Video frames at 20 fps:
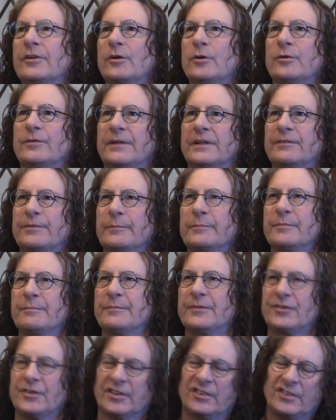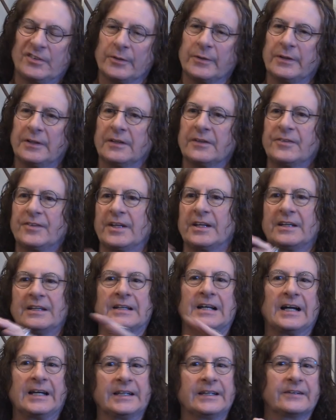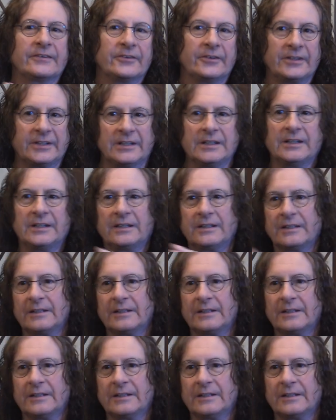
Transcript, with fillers: It goes like from six thirty, let's say, to nine thirty.